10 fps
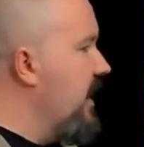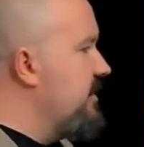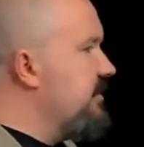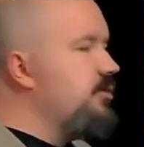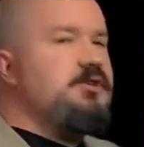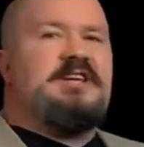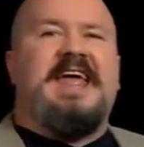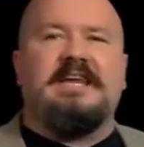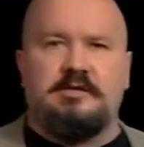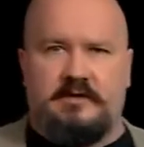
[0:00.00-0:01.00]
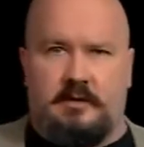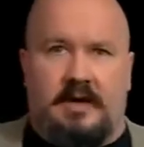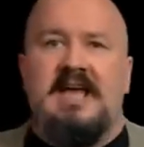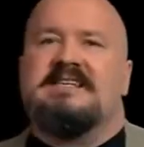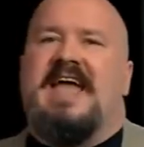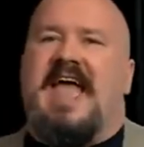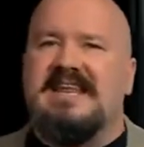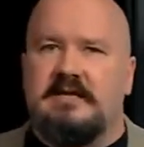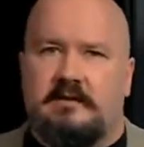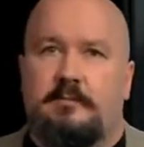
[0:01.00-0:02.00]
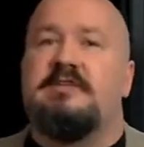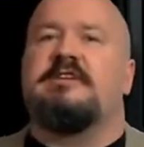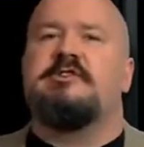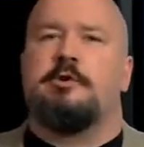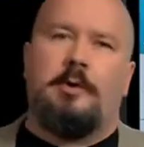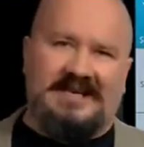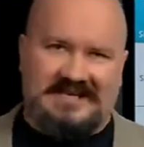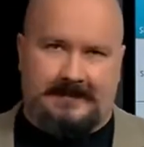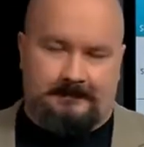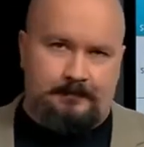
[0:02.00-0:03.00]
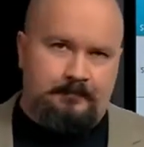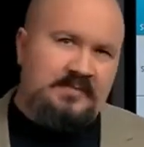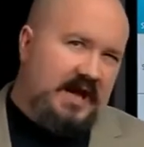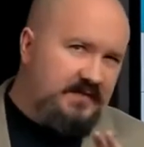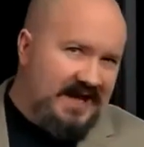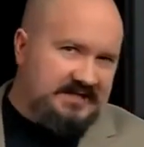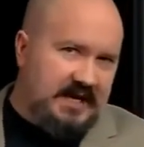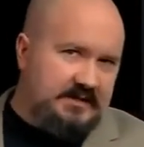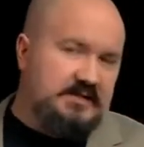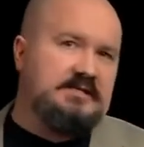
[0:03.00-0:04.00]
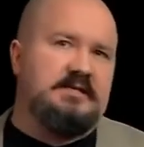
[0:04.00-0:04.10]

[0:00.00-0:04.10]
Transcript: to change them, to edit them, to join in. And that takes us to the